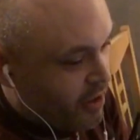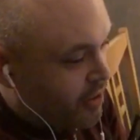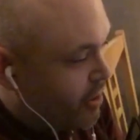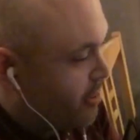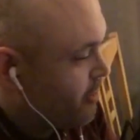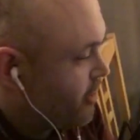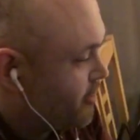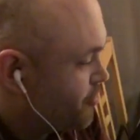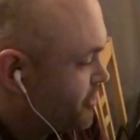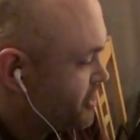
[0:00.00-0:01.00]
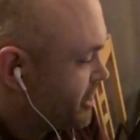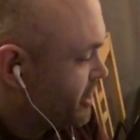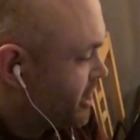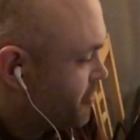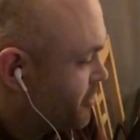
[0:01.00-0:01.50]
No, I
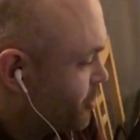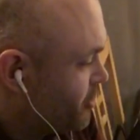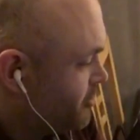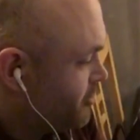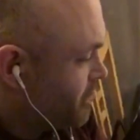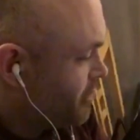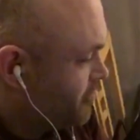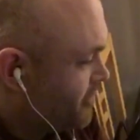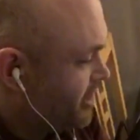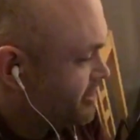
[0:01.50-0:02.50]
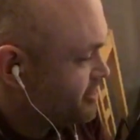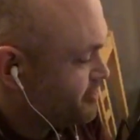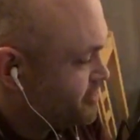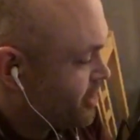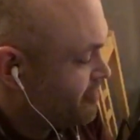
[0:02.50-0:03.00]
appreciate you coming on and making
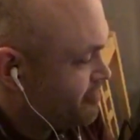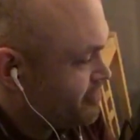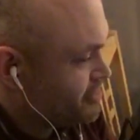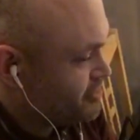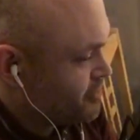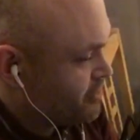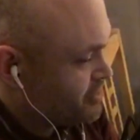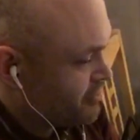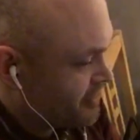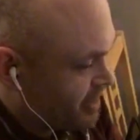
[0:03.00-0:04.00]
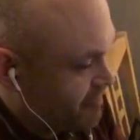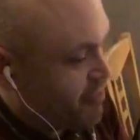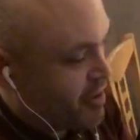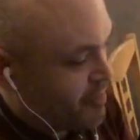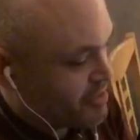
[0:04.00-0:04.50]
some time for us as well. So thank you
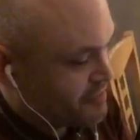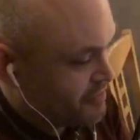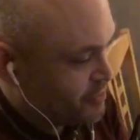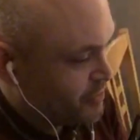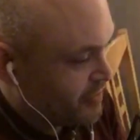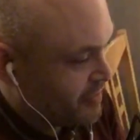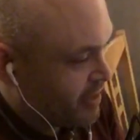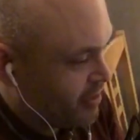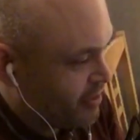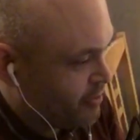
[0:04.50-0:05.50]
very much for doing that. I know.